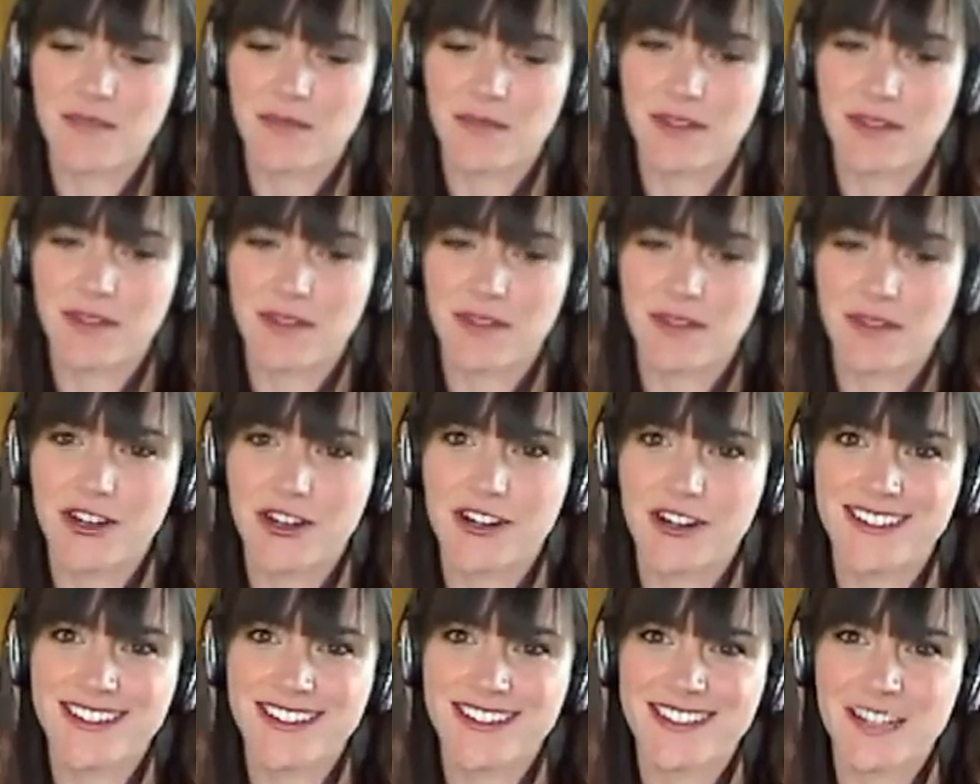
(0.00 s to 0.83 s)
thank
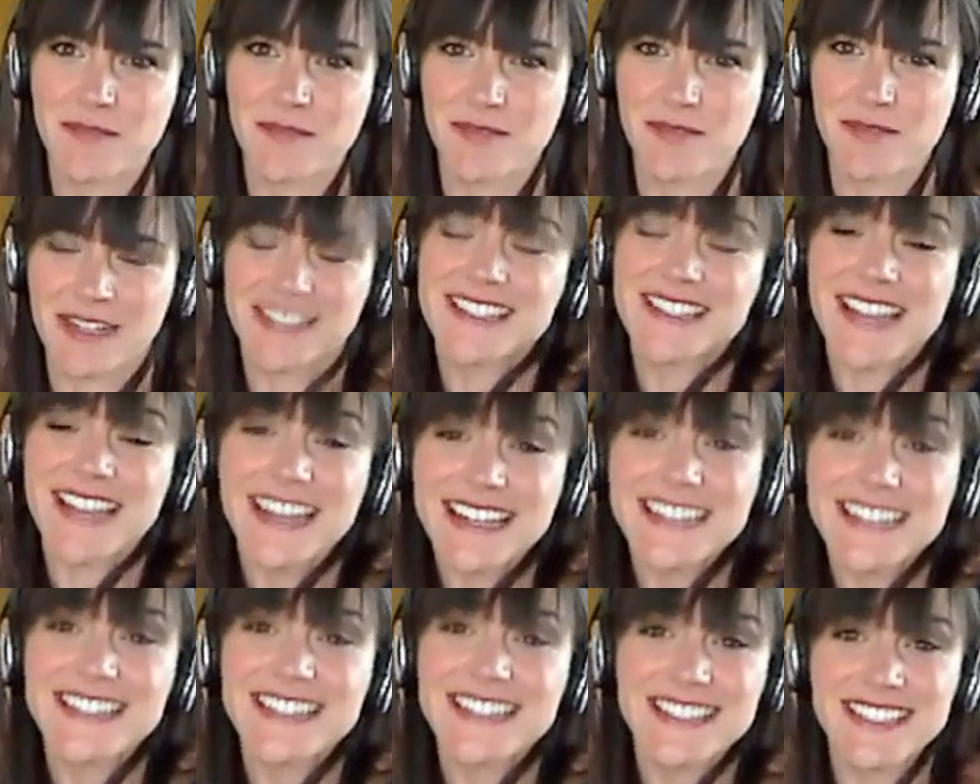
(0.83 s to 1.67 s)
curious. You. I'm
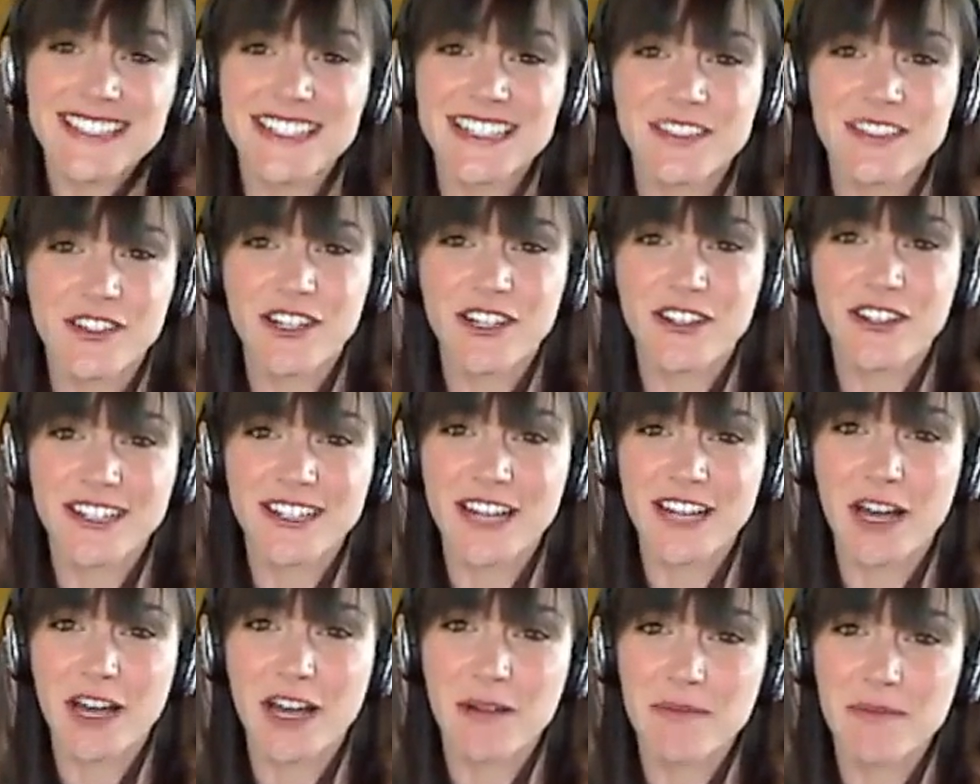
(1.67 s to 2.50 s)
excited to see where you end
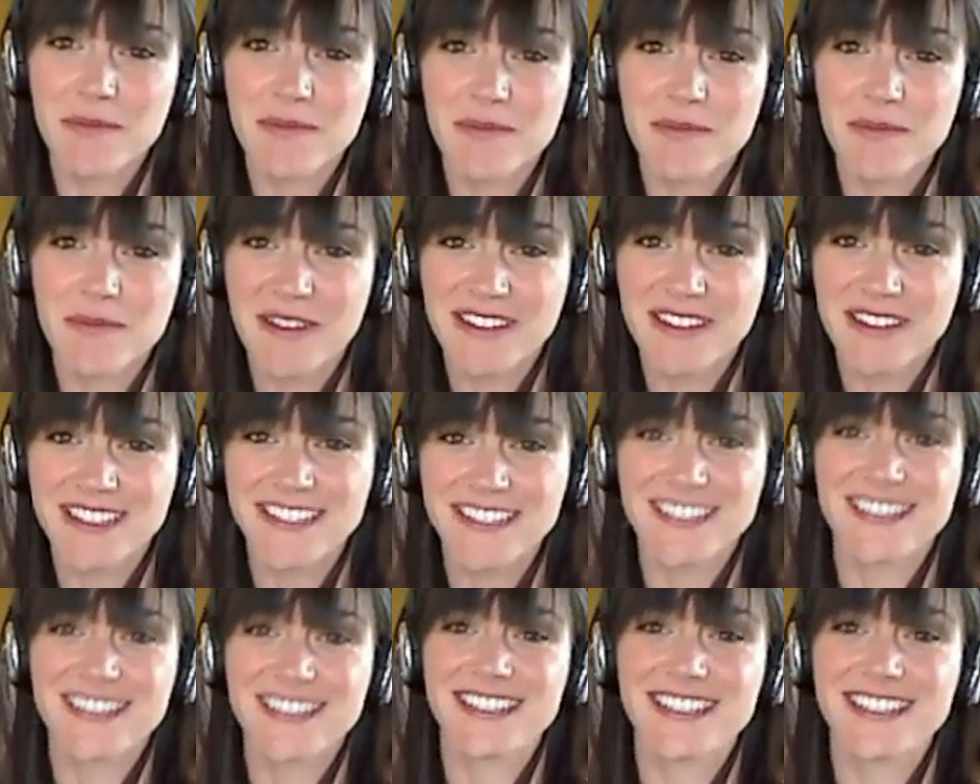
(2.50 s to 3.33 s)
up by the end
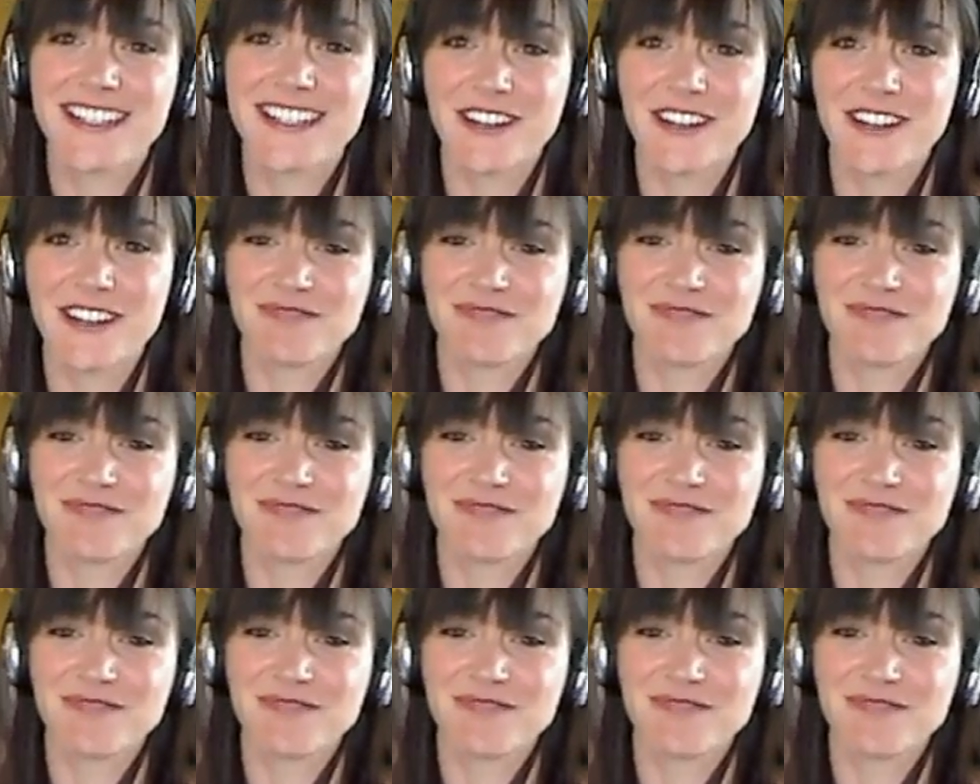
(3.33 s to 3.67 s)
of the year.